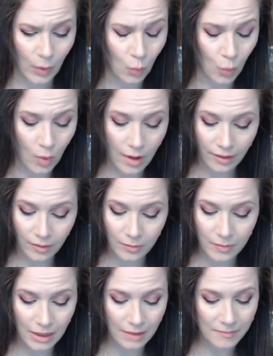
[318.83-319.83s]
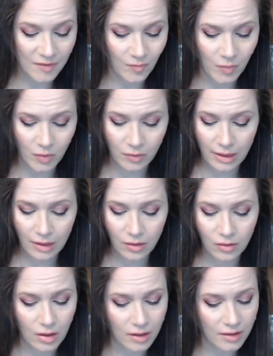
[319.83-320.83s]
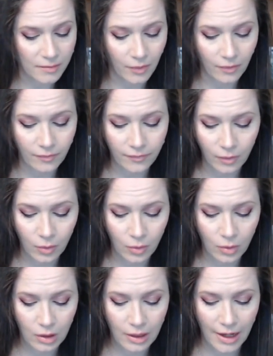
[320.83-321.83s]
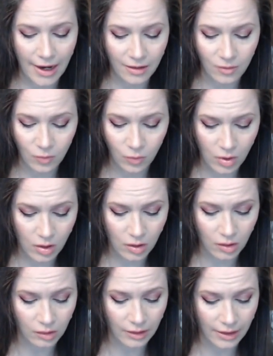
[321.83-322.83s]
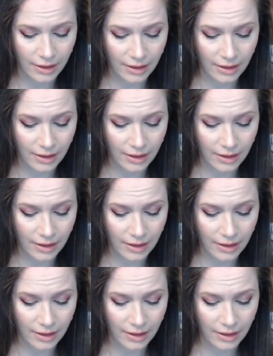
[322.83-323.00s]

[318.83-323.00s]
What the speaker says: Wild beams of moonlight cross both floor and wall,